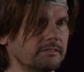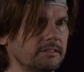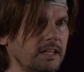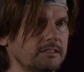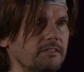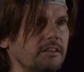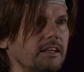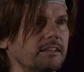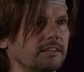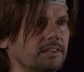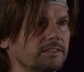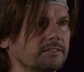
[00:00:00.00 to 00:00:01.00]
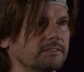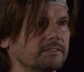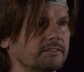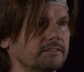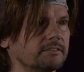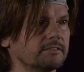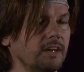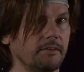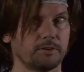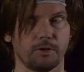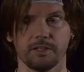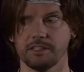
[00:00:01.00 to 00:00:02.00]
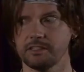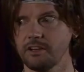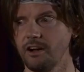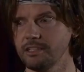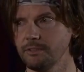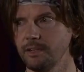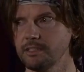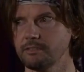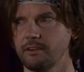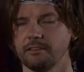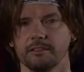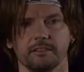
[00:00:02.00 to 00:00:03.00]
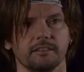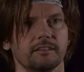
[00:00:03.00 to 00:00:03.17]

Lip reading: That's authentic. Of course, there's consequences around it.